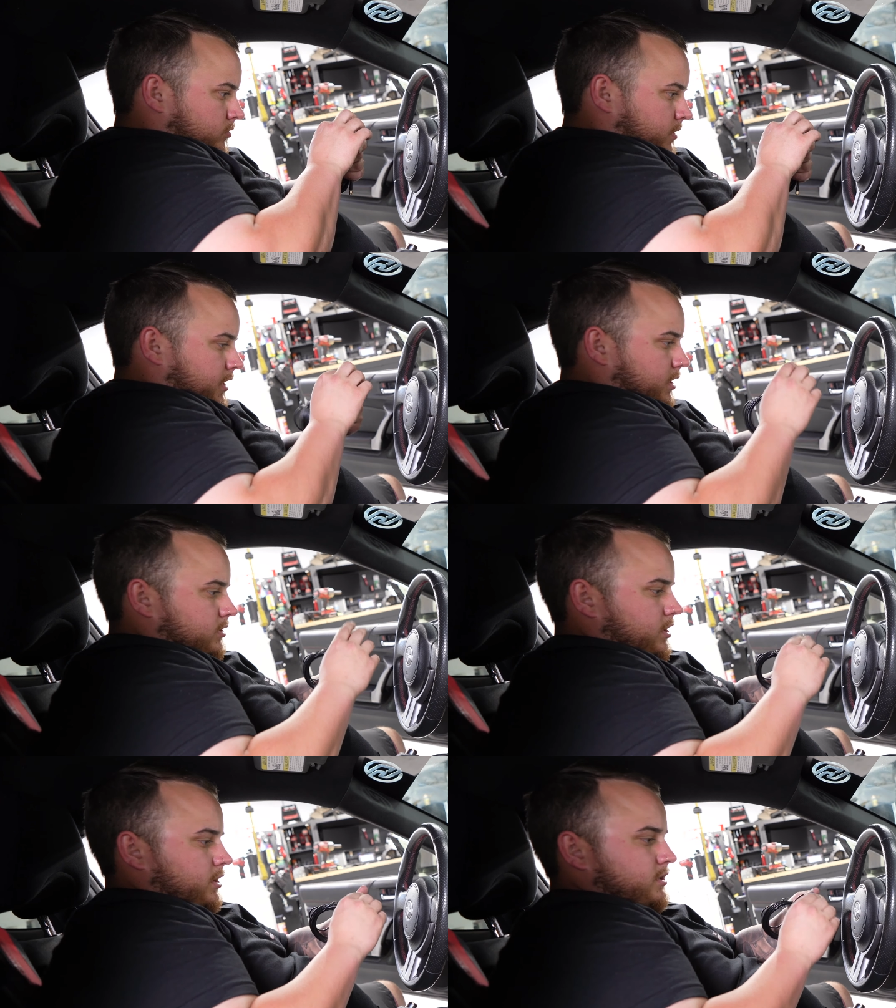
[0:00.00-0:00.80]
So right here is
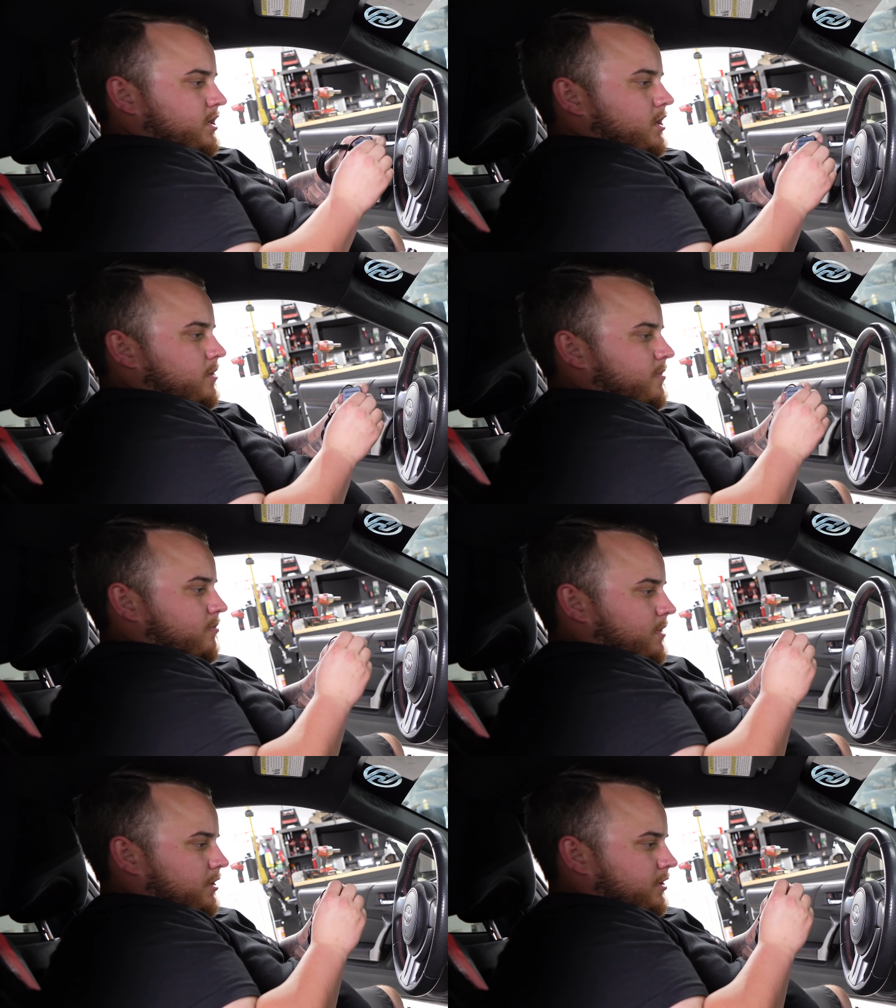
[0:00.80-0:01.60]
our antenna. I'm gonna
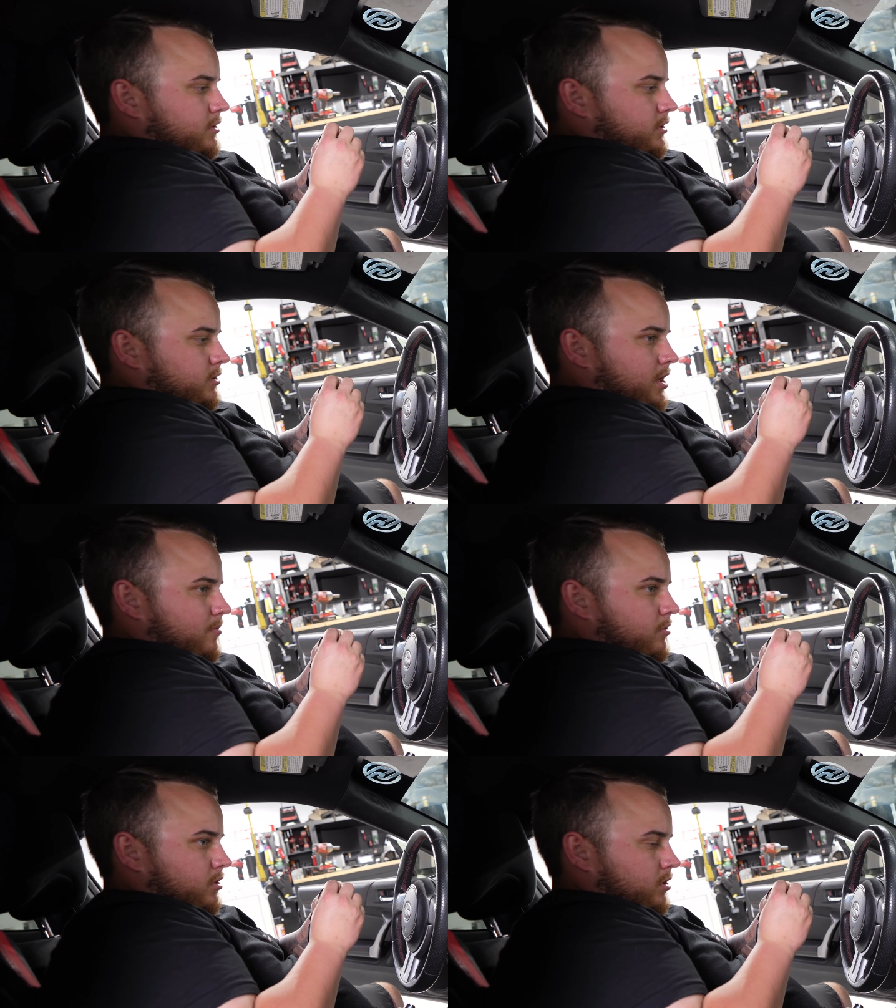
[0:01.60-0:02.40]
mount this on
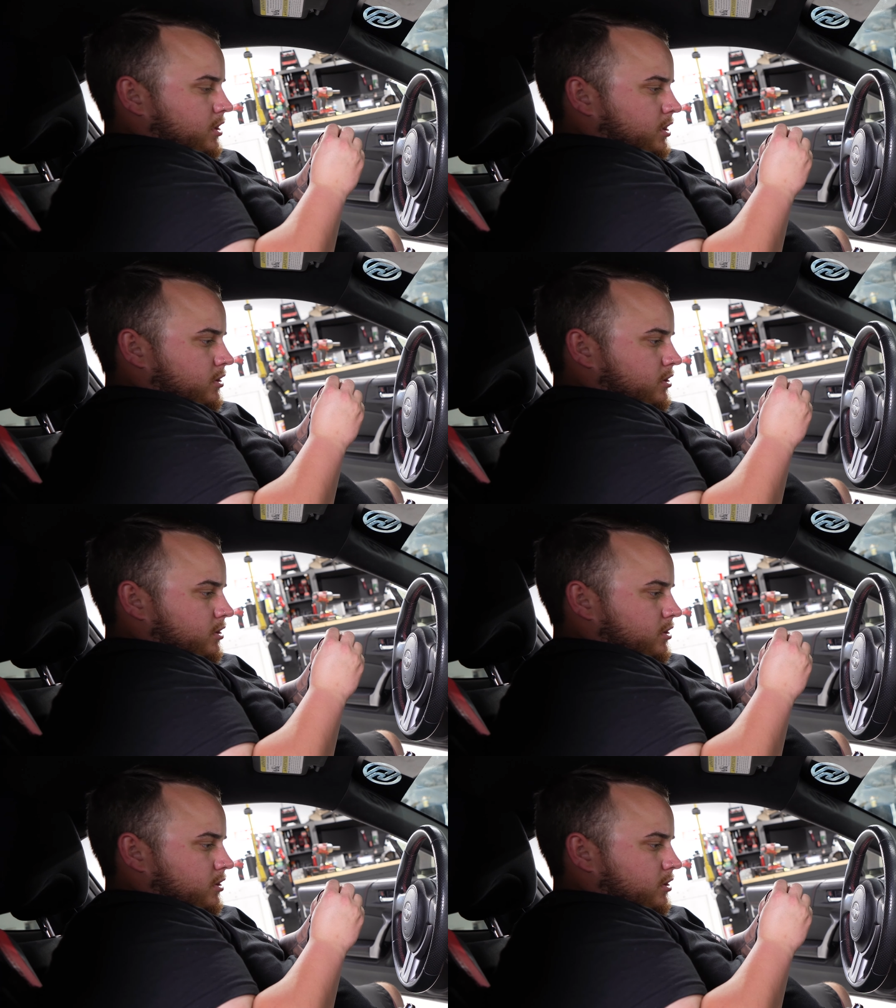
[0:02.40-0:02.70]
top of the head